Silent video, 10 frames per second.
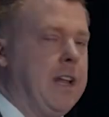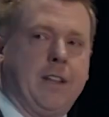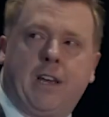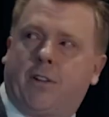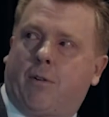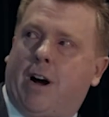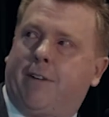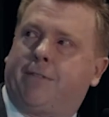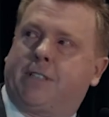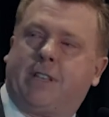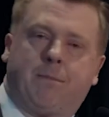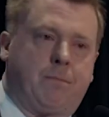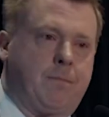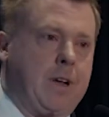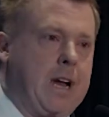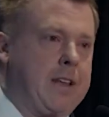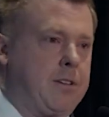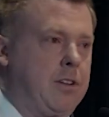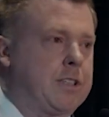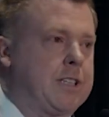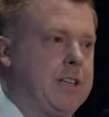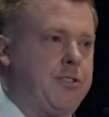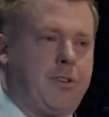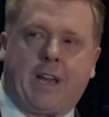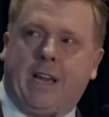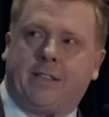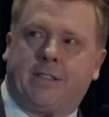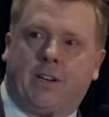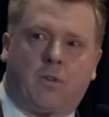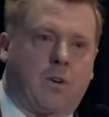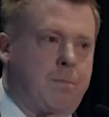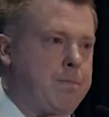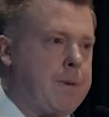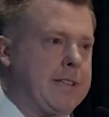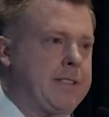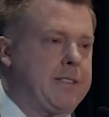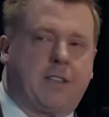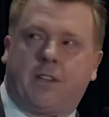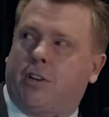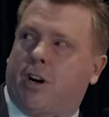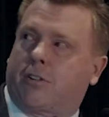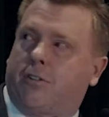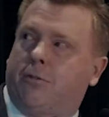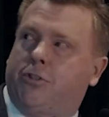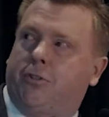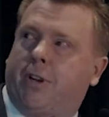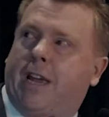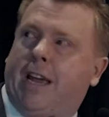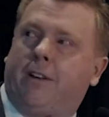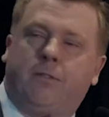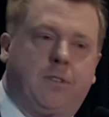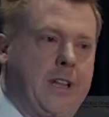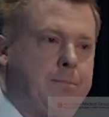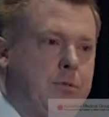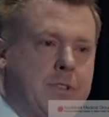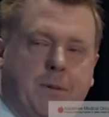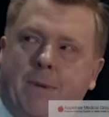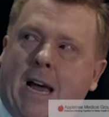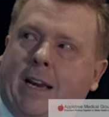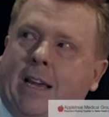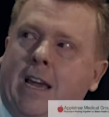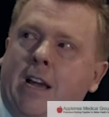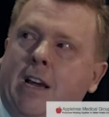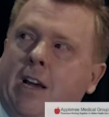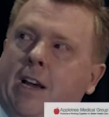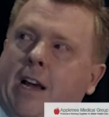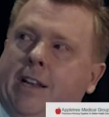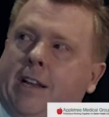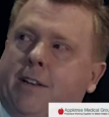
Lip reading: The other office then either adjudicates it or passes it to the doctor to adjudicate, who then boots it back. And then